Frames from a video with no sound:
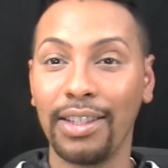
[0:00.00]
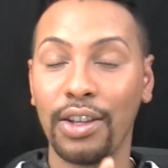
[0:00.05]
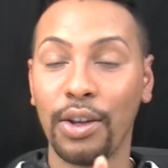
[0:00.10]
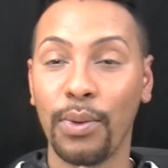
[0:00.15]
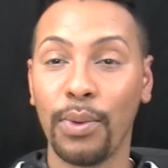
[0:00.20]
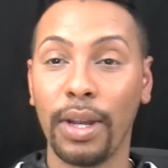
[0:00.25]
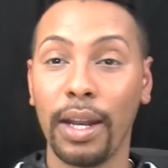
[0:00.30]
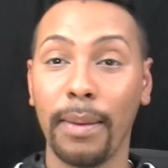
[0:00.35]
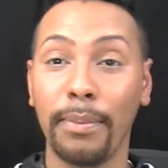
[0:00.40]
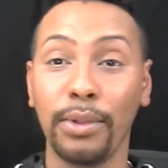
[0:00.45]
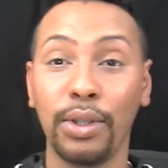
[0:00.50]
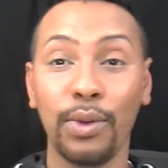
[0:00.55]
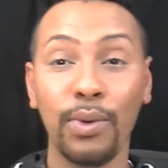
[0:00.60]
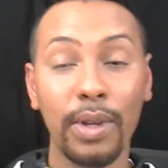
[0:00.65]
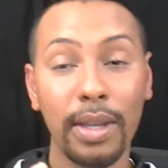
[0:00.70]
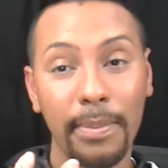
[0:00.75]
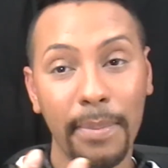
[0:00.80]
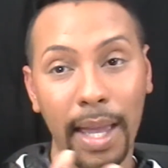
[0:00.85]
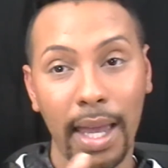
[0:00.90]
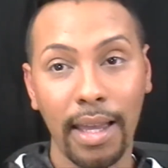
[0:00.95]
So when I'm
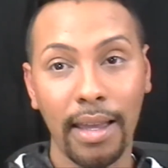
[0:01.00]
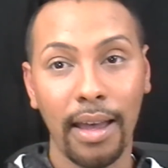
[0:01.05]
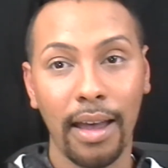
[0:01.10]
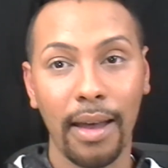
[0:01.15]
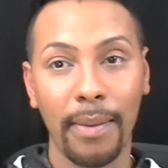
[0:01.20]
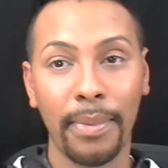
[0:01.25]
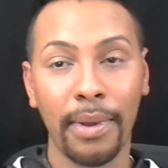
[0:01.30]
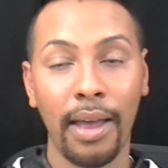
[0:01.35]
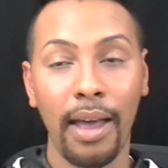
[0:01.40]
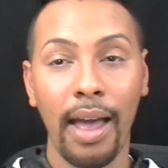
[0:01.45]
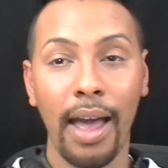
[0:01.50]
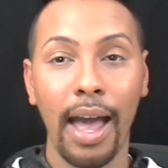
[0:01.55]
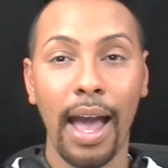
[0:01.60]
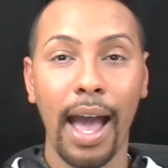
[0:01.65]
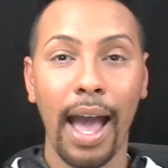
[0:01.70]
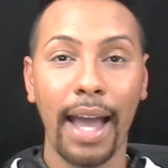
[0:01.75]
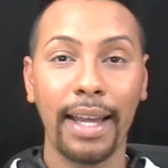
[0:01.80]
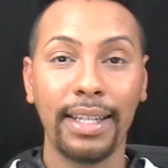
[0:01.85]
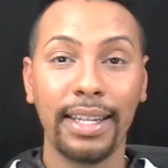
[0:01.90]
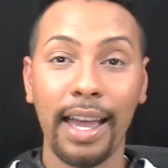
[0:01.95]
doing makeup,
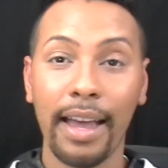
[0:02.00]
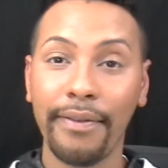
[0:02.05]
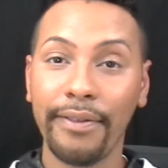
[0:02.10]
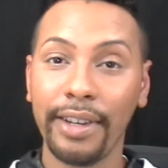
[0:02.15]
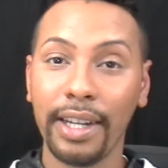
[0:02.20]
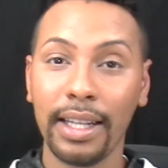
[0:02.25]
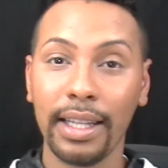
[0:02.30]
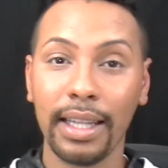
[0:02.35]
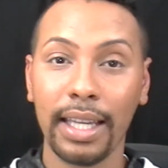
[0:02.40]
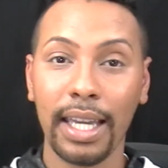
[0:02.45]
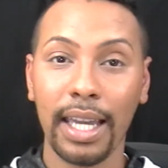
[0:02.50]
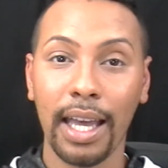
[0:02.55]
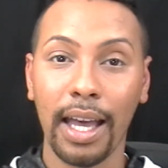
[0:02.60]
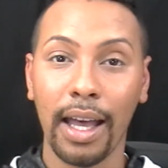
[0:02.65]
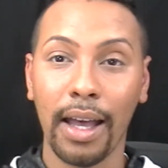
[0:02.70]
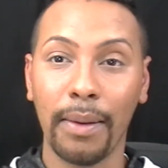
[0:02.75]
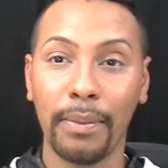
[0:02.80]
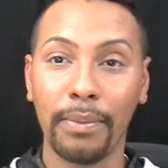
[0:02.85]
I definitely